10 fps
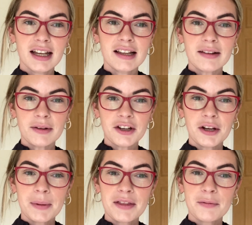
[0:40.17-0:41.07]
So I don't know
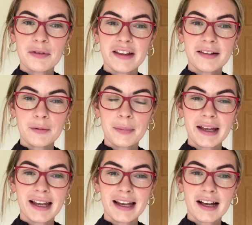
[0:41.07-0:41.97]
whether this will
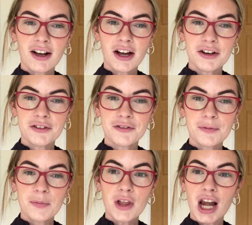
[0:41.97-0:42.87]
be a kind of
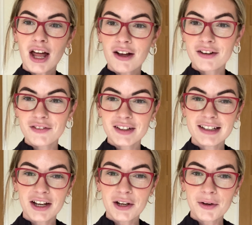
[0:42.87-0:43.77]
the last
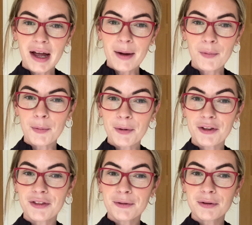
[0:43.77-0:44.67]
video and we'll put
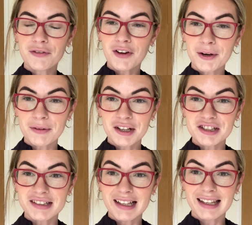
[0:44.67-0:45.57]
all the final
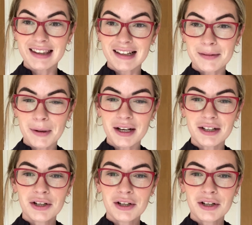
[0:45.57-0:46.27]
touches in this one,